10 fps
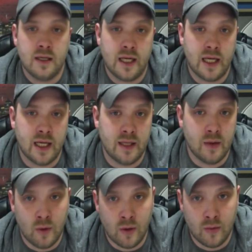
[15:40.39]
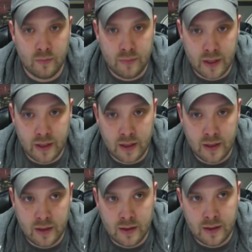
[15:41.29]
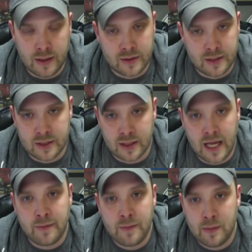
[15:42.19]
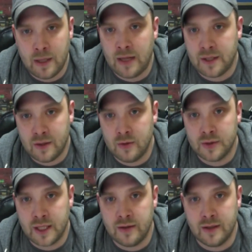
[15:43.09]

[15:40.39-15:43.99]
and they won't be there's a lot of people out there who will tell you